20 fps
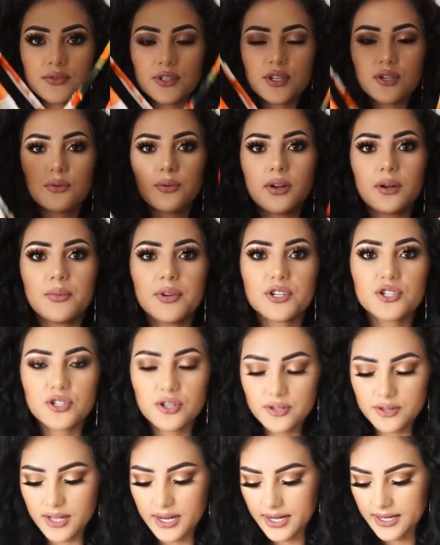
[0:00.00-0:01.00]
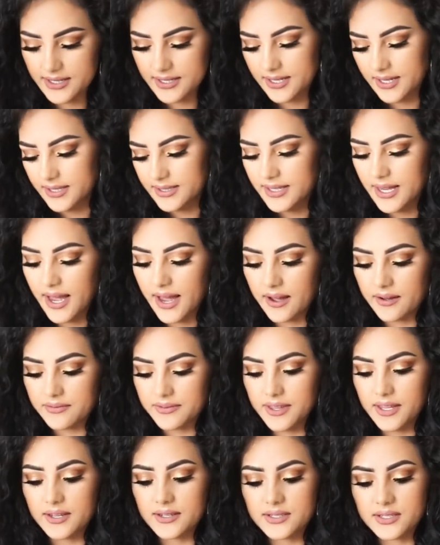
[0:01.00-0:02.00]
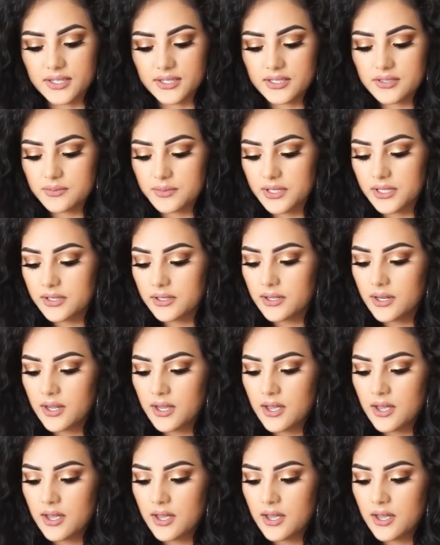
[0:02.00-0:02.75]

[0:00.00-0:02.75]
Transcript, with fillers: You wanna make sure that it does have the adjustment